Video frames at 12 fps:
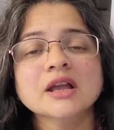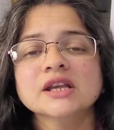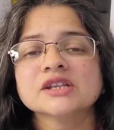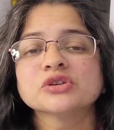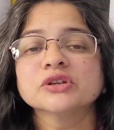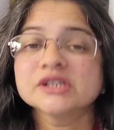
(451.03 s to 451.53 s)

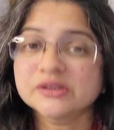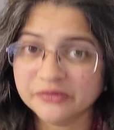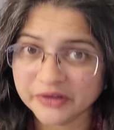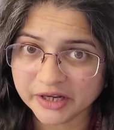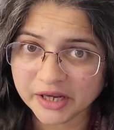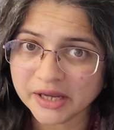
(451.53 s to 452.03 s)
So it's
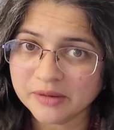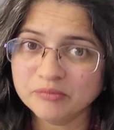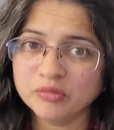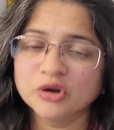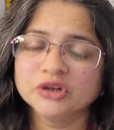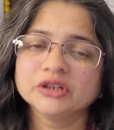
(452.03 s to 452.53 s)
very
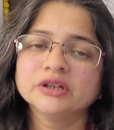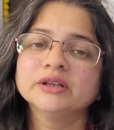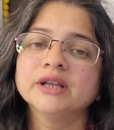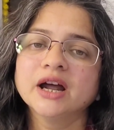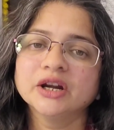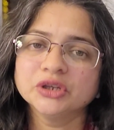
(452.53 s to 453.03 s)
important
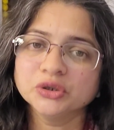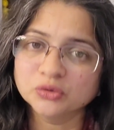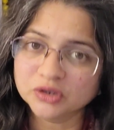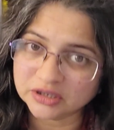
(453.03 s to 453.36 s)
that you